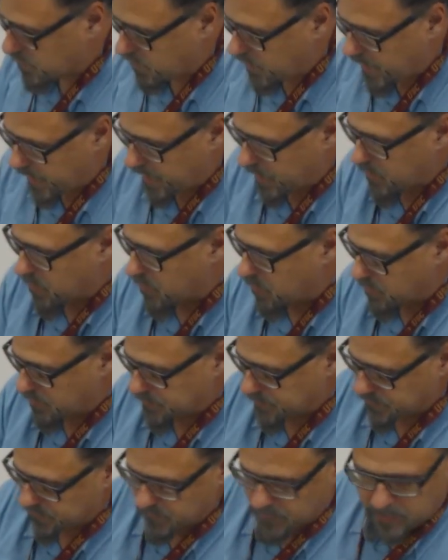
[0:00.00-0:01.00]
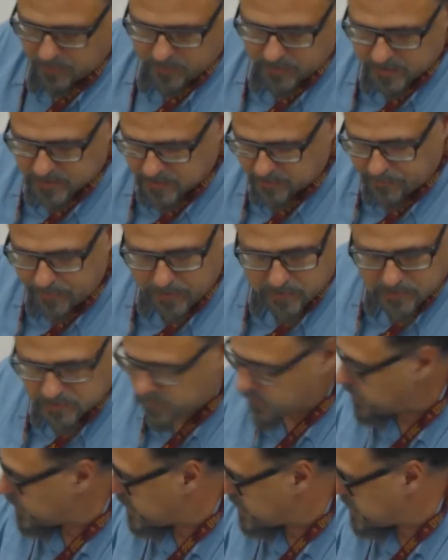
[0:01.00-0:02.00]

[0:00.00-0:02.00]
triangle that's about 2